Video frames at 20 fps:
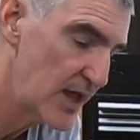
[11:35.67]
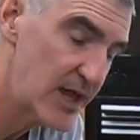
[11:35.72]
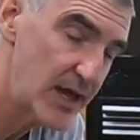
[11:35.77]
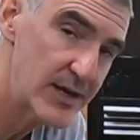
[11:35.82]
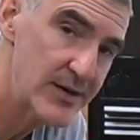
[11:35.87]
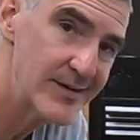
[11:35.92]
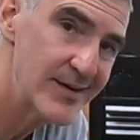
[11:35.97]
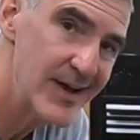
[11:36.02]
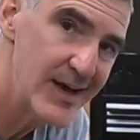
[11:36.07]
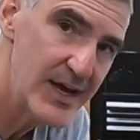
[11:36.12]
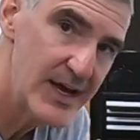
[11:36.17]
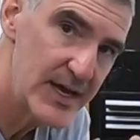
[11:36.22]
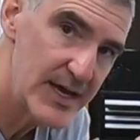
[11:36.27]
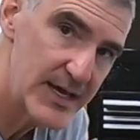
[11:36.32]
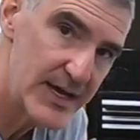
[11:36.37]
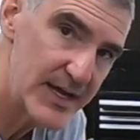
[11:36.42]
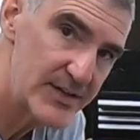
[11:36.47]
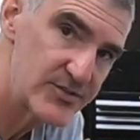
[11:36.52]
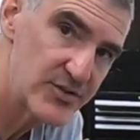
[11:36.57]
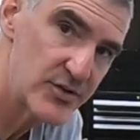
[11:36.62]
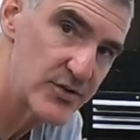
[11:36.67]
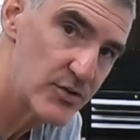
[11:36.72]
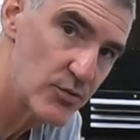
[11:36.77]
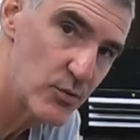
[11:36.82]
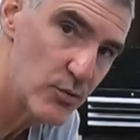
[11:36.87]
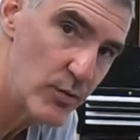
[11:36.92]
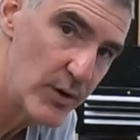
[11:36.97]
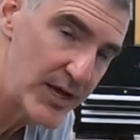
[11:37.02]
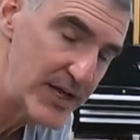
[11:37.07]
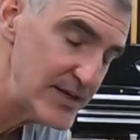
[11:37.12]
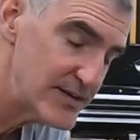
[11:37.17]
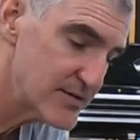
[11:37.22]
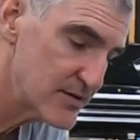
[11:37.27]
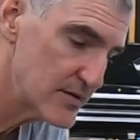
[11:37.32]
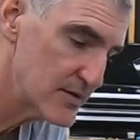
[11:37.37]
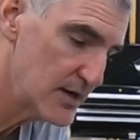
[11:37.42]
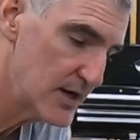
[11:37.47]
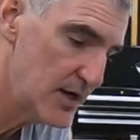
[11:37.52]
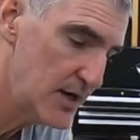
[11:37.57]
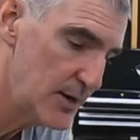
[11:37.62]
And it adds a little weight.
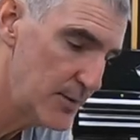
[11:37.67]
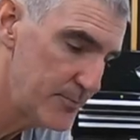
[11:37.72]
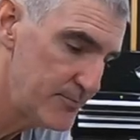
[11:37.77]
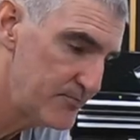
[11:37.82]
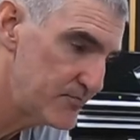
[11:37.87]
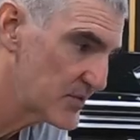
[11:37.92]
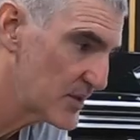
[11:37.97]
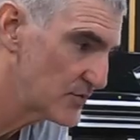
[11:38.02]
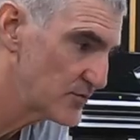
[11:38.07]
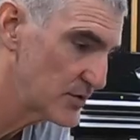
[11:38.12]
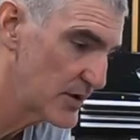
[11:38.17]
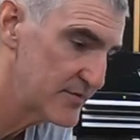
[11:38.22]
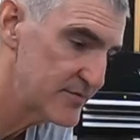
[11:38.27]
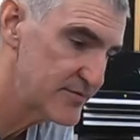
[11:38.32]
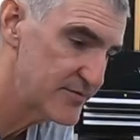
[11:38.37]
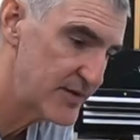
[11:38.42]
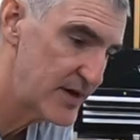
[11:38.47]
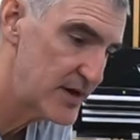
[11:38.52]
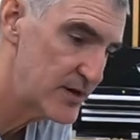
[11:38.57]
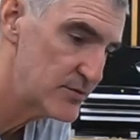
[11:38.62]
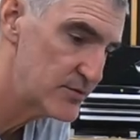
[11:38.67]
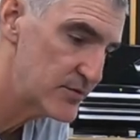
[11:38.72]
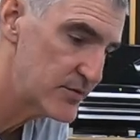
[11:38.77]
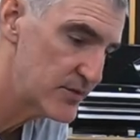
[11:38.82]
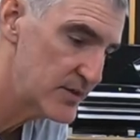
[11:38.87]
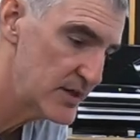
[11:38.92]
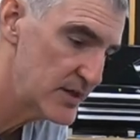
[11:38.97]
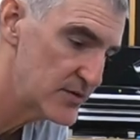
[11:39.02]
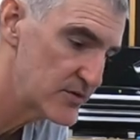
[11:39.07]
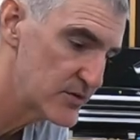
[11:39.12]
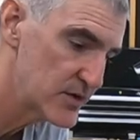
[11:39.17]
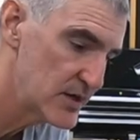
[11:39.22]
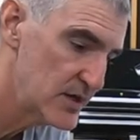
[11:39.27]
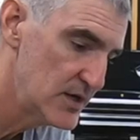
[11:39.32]
Um, so I've found that